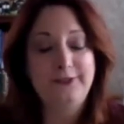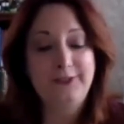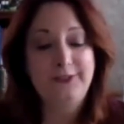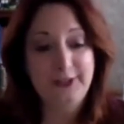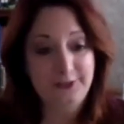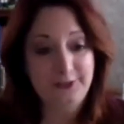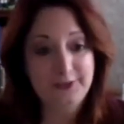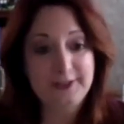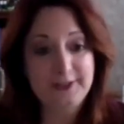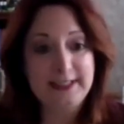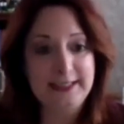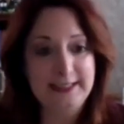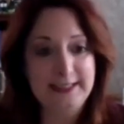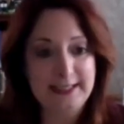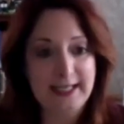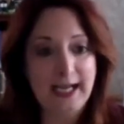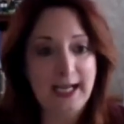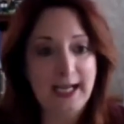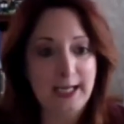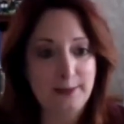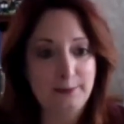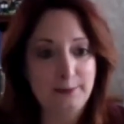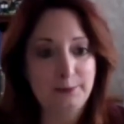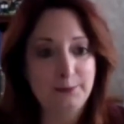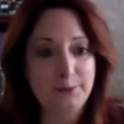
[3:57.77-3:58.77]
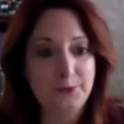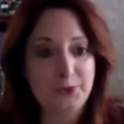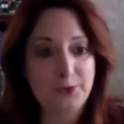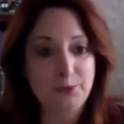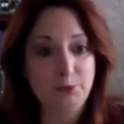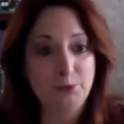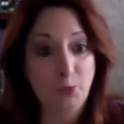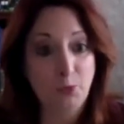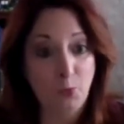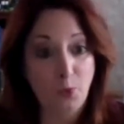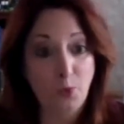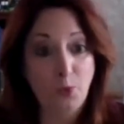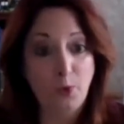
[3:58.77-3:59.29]
50 times
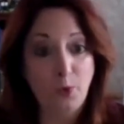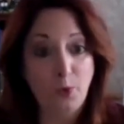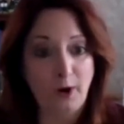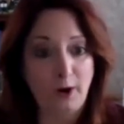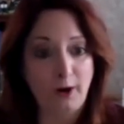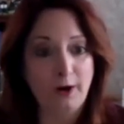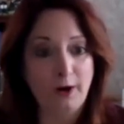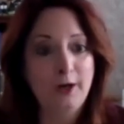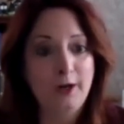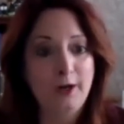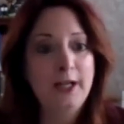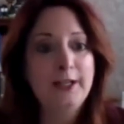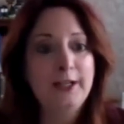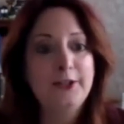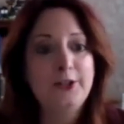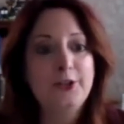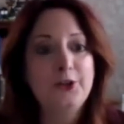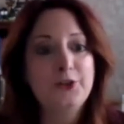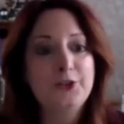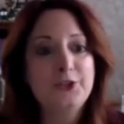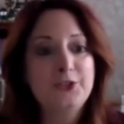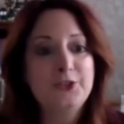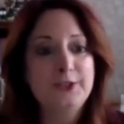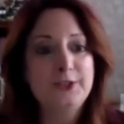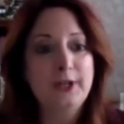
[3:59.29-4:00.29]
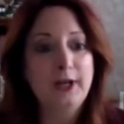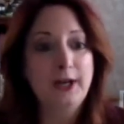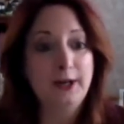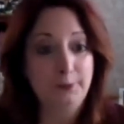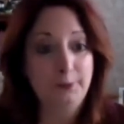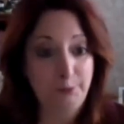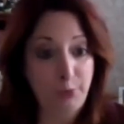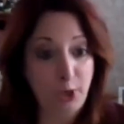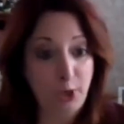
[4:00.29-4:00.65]
more. There's a